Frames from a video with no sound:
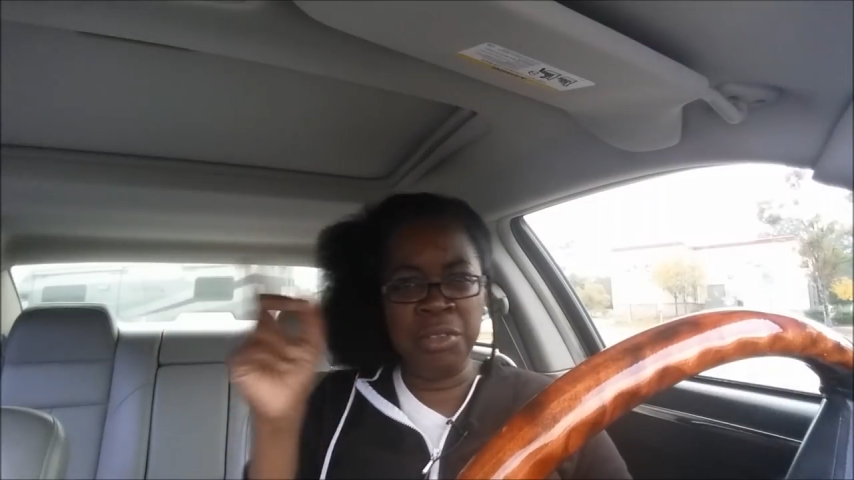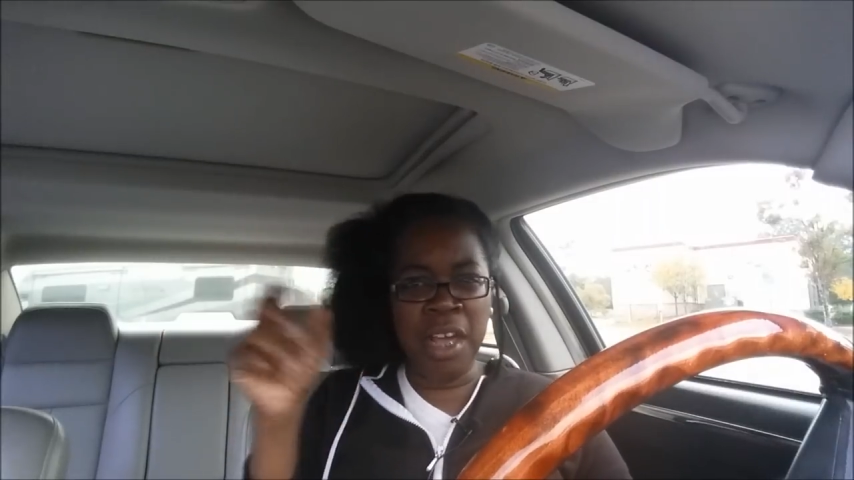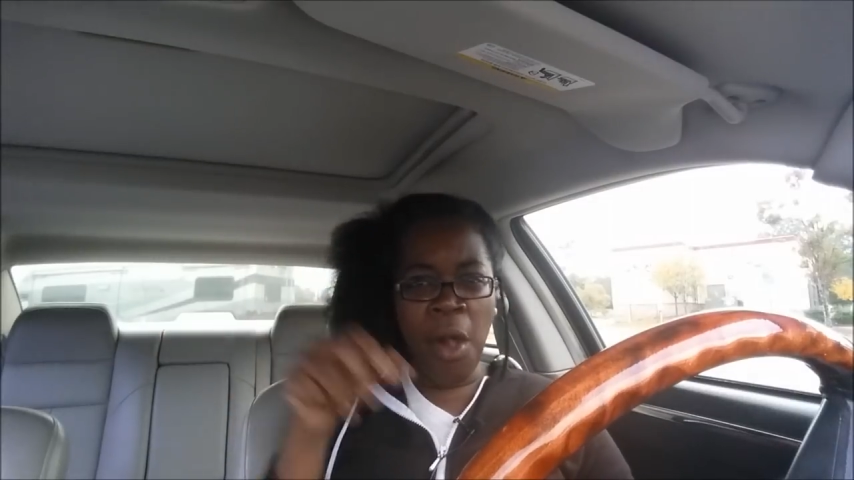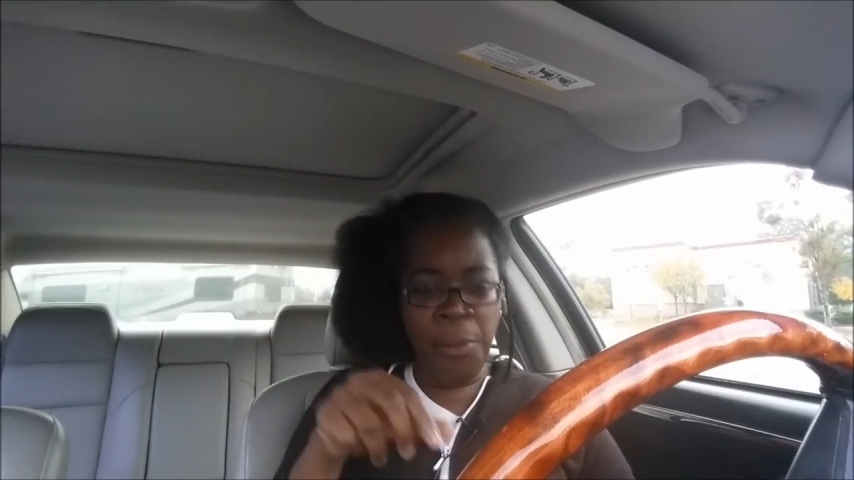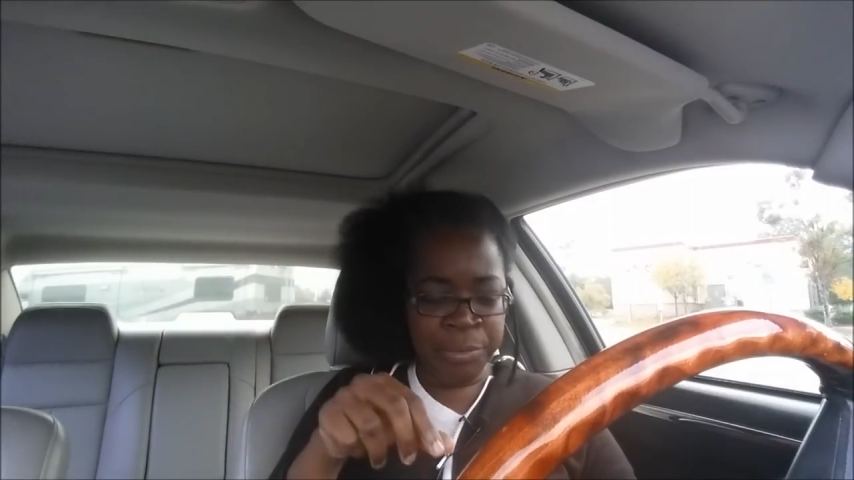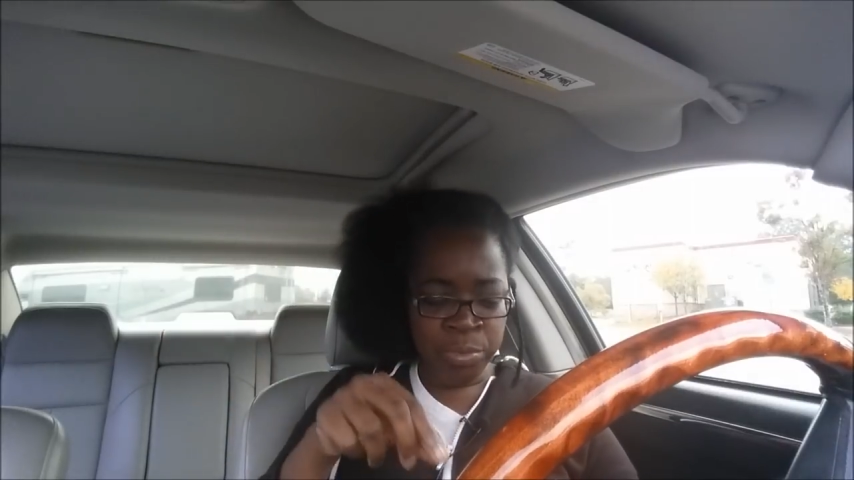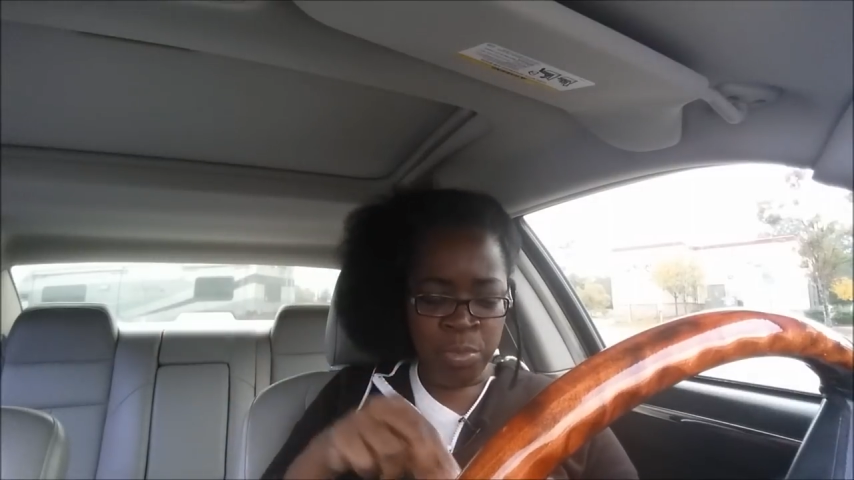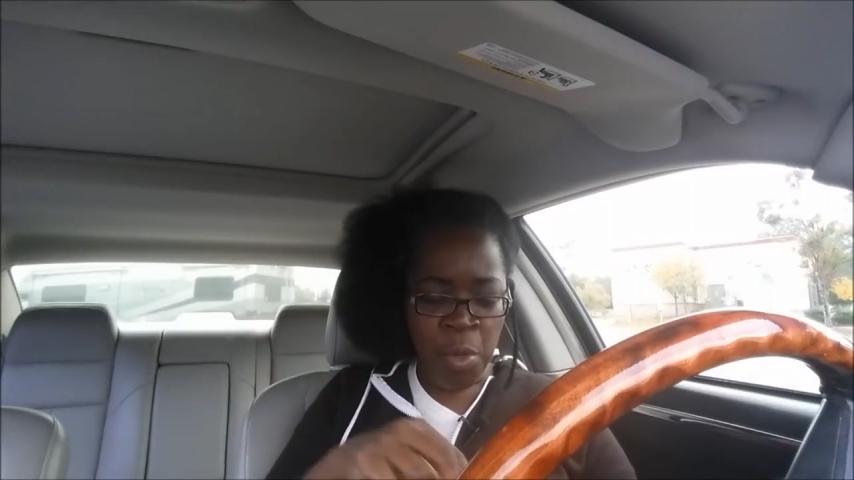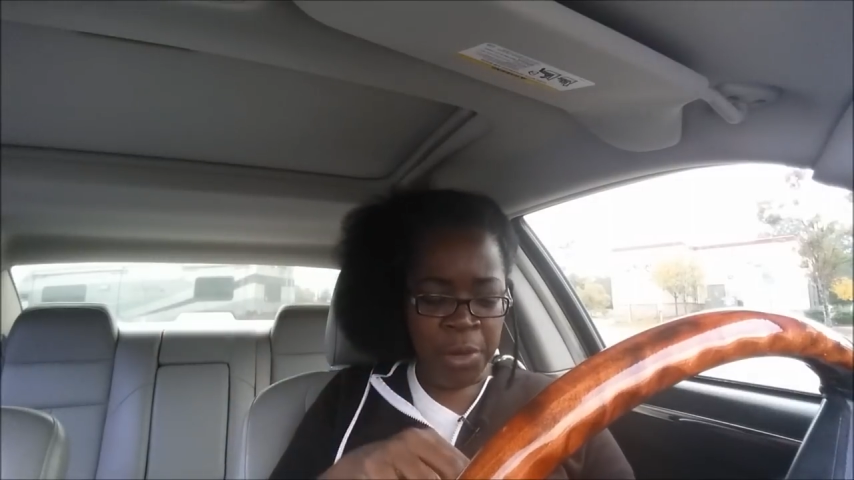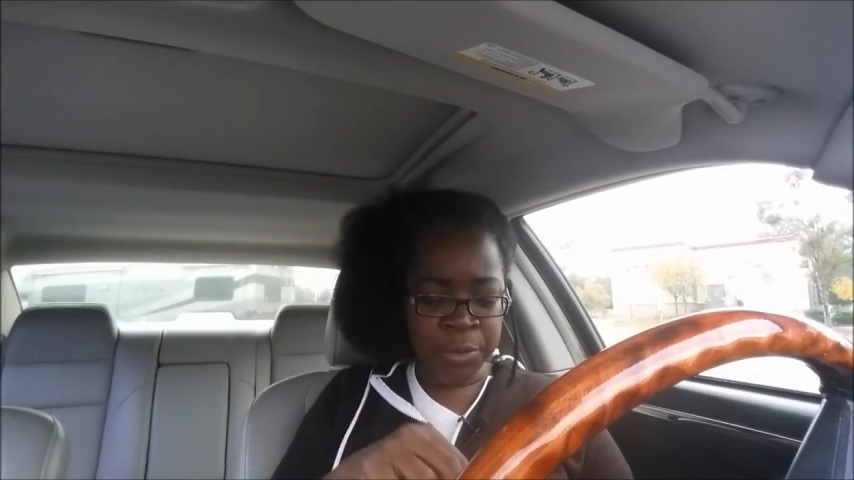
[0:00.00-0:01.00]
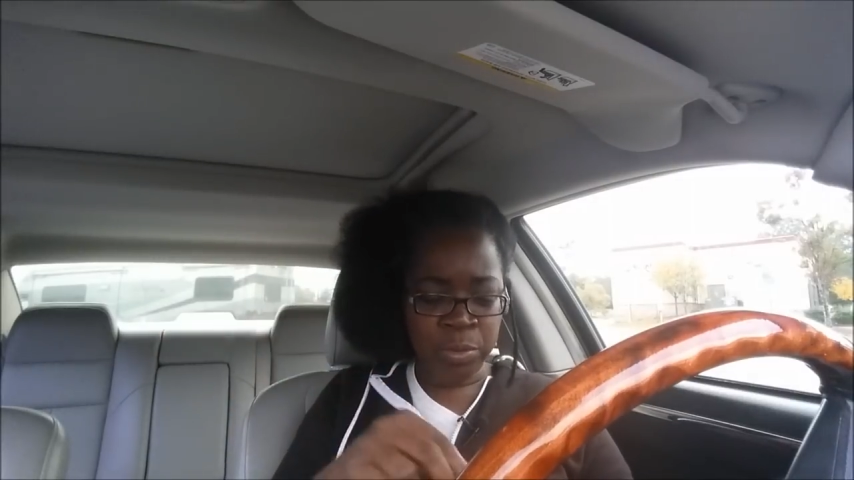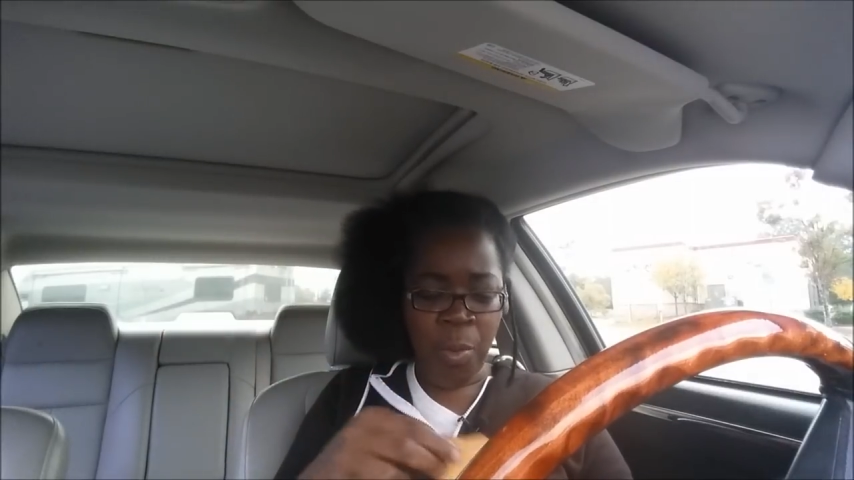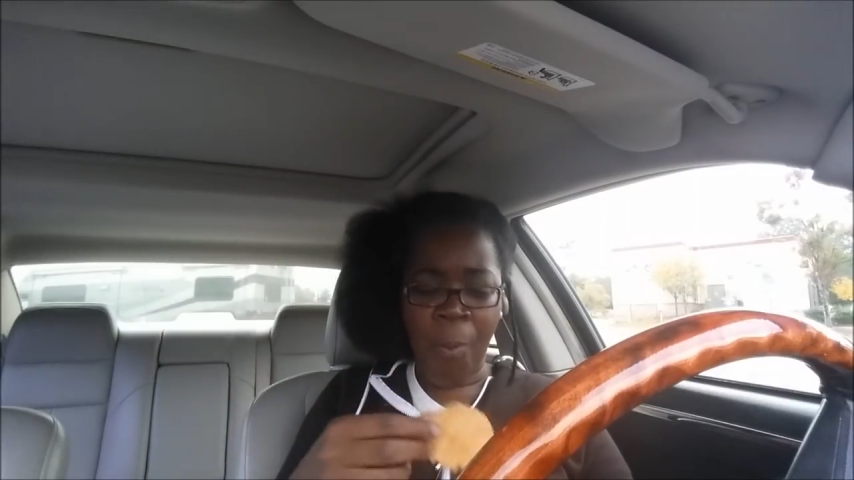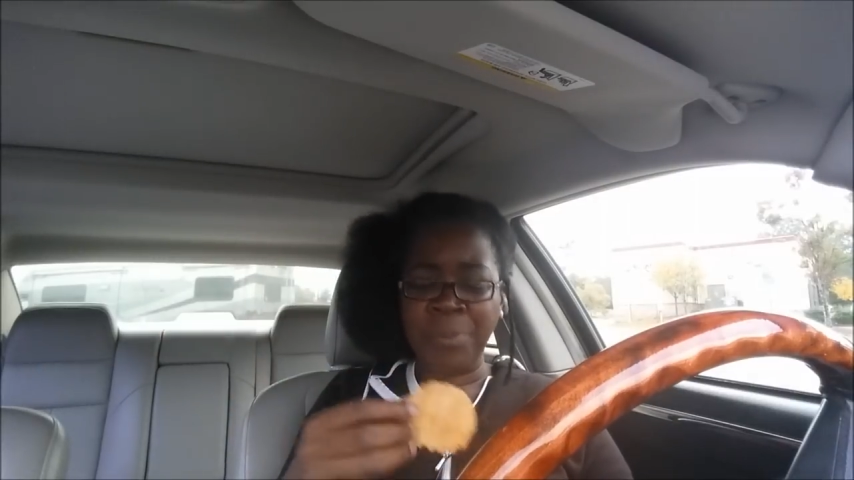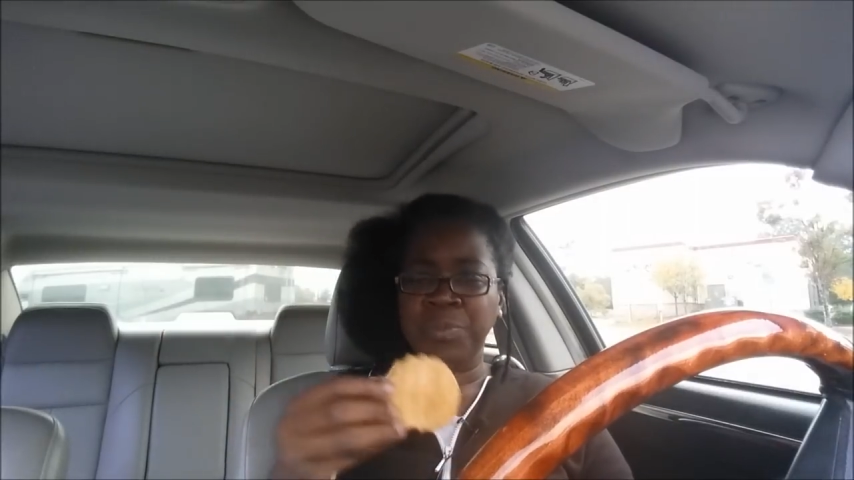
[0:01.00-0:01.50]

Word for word: y'all. Um,